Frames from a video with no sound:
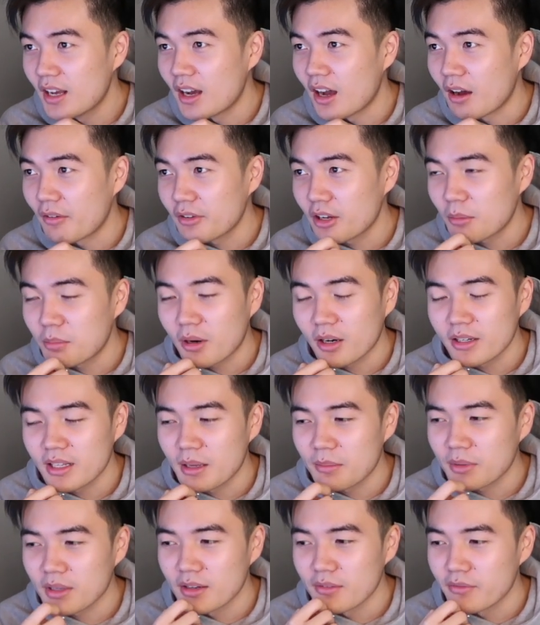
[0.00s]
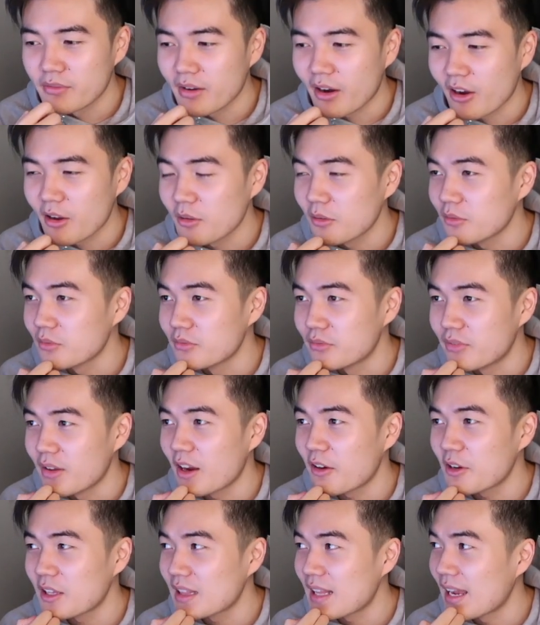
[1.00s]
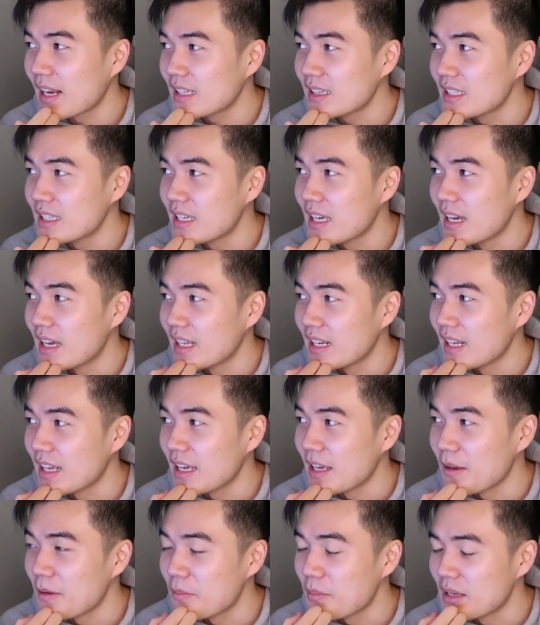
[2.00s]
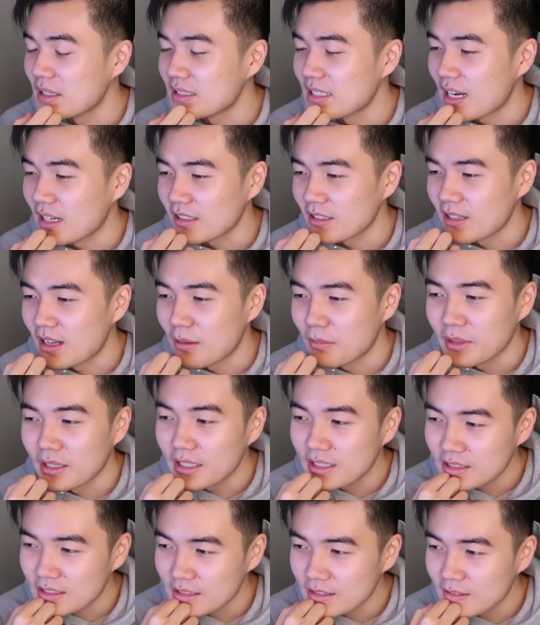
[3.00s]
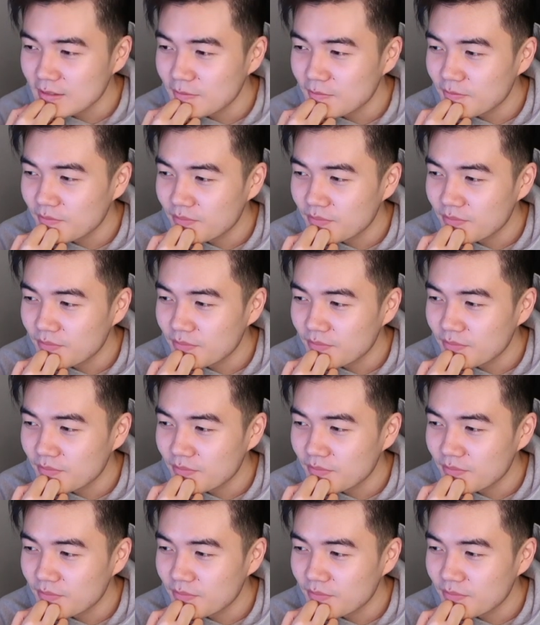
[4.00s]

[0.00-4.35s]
Javier Bardem can very, very likely get a Best Actor nomination.